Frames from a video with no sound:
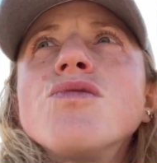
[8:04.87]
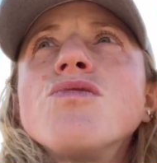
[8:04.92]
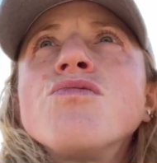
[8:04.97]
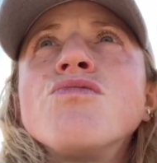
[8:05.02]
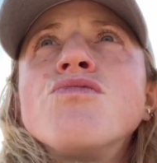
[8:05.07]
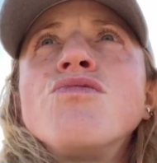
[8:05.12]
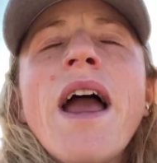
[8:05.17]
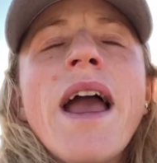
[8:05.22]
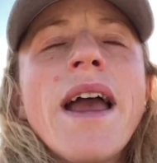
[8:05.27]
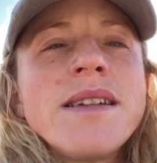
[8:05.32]

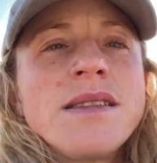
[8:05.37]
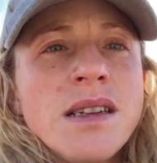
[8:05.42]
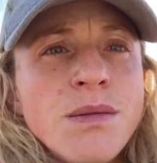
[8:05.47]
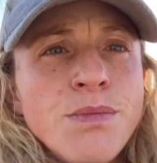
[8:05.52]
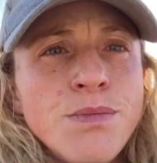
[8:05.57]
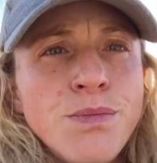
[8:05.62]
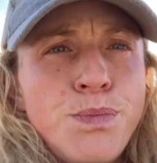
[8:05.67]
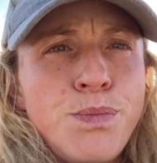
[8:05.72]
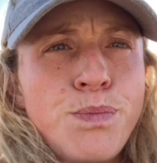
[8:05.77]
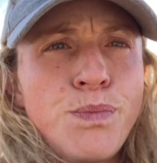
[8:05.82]
red
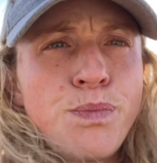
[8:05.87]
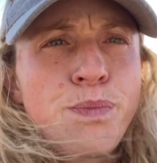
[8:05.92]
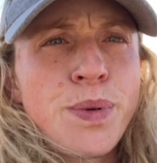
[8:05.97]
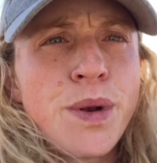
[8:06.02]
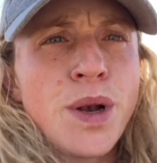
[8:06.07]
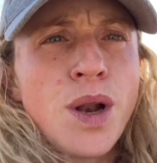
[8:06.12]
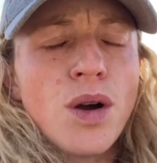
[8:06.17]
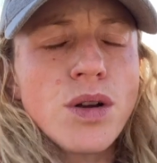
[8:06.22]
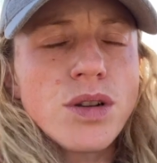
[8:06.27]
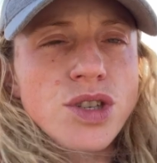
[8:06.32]
and
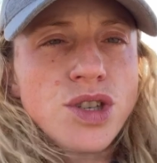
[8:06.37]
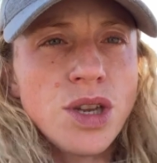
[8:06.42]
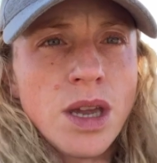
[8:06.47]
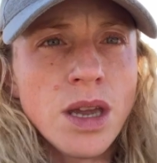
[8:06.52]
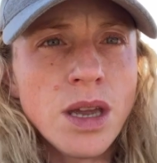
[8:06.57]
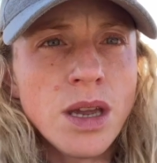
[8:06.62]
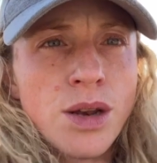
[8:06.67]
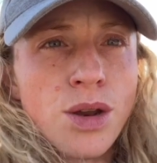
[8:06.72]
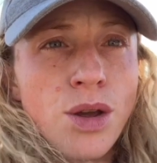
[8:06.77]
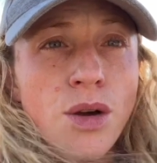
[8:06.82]

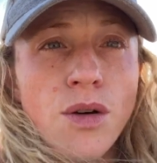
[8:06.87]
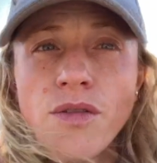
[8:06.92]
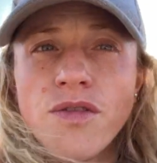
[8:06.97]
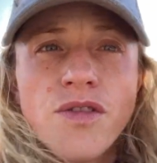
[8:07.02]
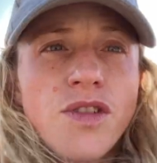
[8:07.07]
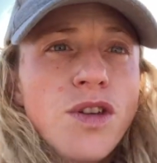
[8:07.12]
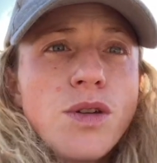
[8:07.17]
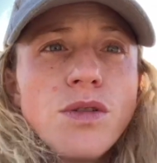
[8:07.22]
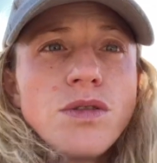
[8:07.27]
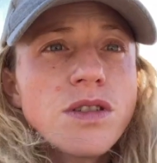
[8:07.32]
blotchy and
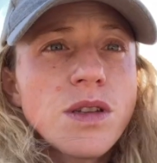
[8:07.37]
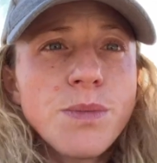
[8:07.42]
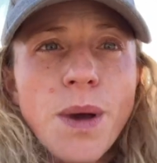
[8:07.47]
confused